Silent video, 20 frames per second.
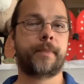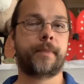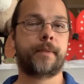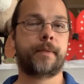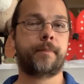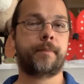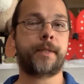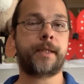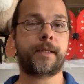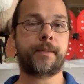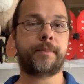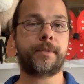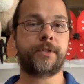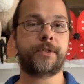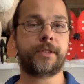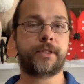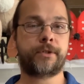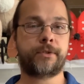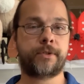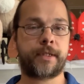Being a
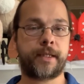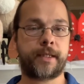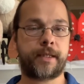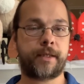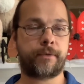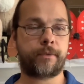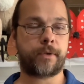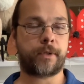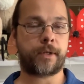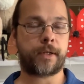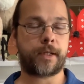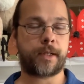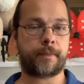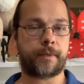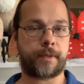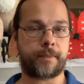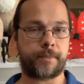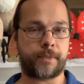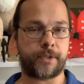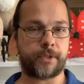music critic, he wrote a lot
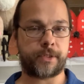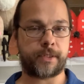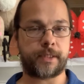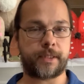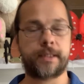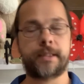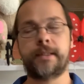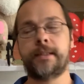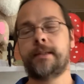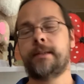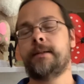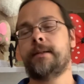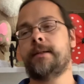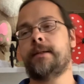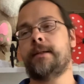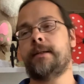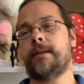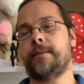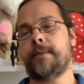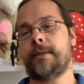about music,
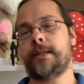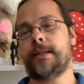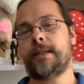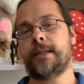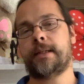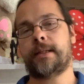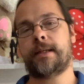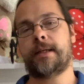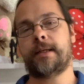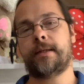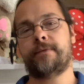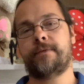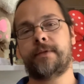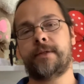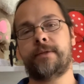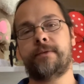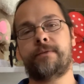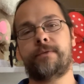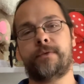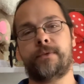and he had a lot of
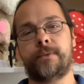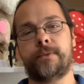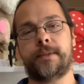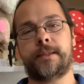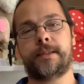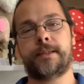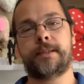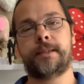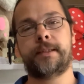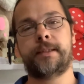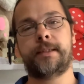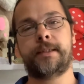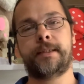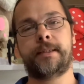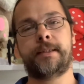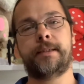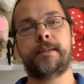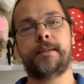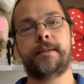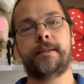influence.
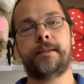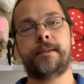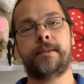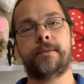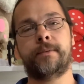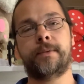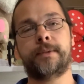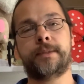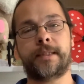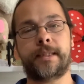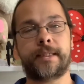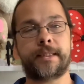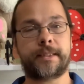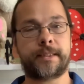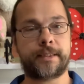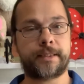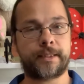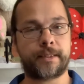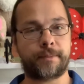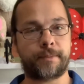He was an
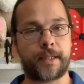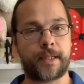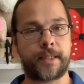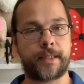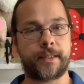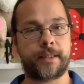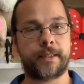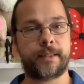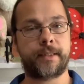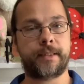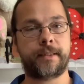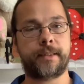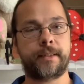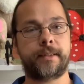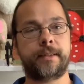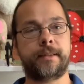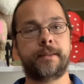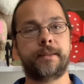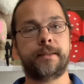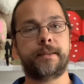anti-Semite. He
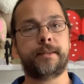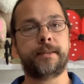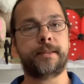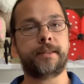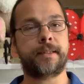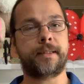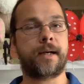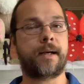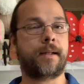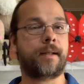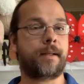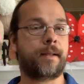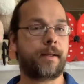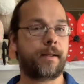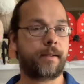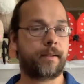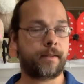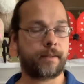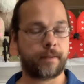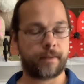did not
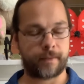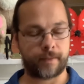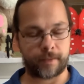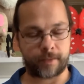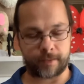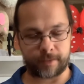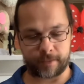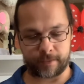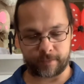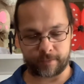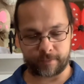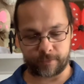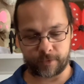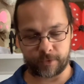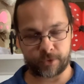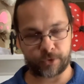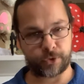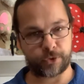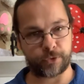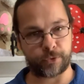like the
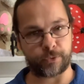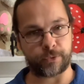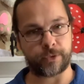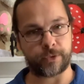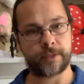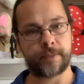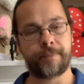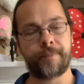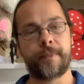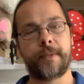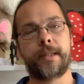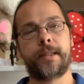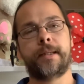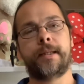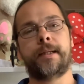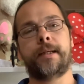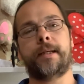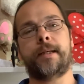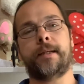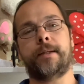Jews.
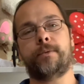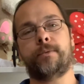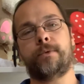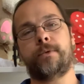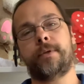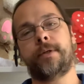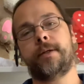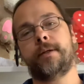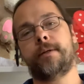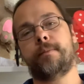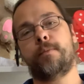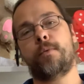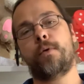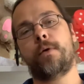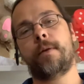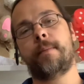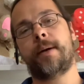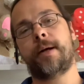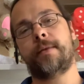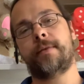And we'll hear more
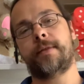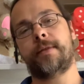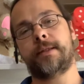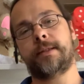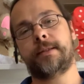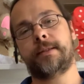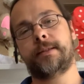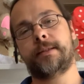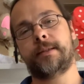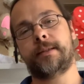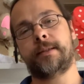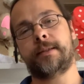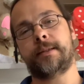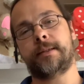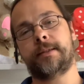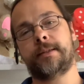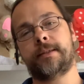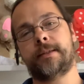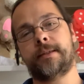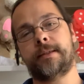about this, in a
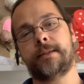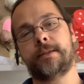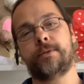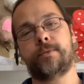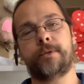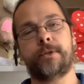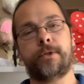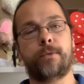sense, when you